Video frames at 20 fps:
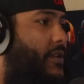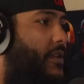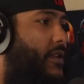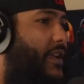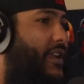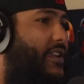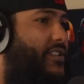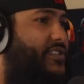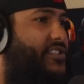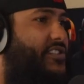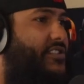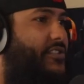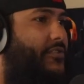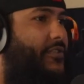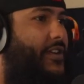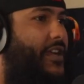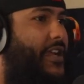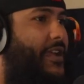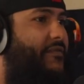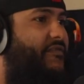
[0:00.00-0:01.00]

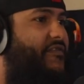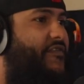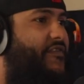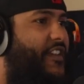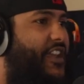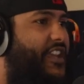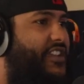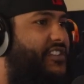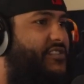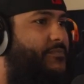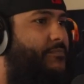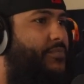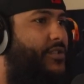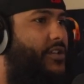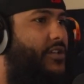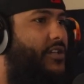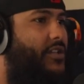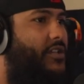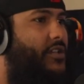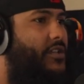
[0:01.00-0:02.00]
Instagram,
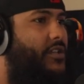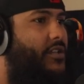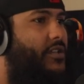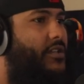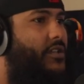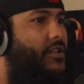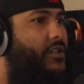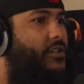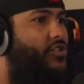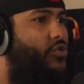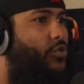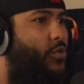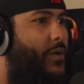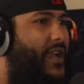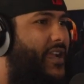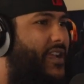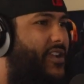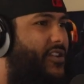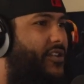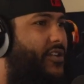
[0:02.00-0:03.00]
Facebook,
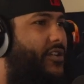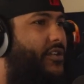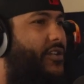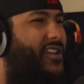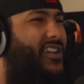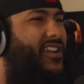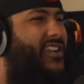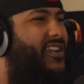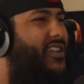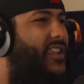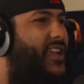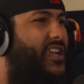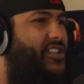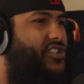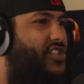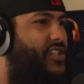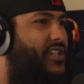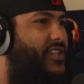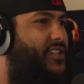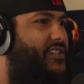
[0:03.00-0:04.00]
Twitter, none of that
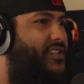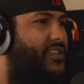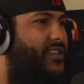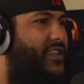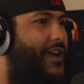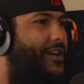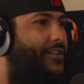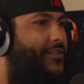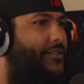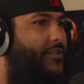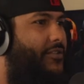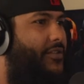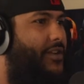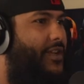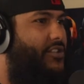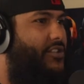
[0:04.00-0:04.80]
shit is allowed in